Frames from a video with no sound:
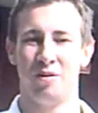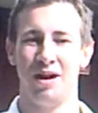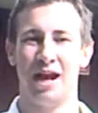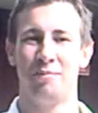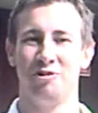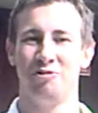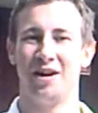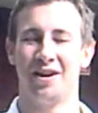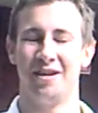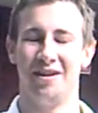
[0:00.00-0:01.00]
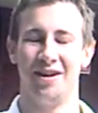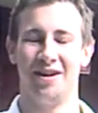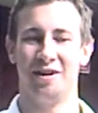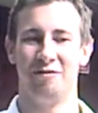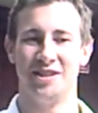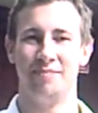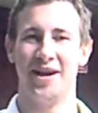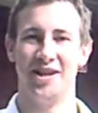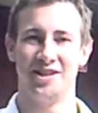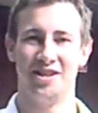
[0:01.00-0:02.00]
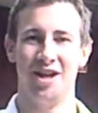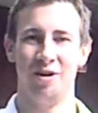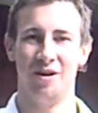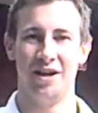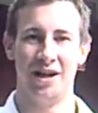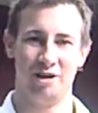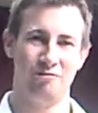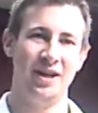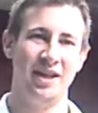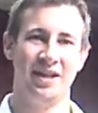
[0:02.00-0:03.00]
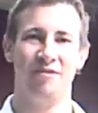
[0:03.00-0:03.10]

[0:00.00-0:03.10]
quite abstract that Chrissy made us do, it's really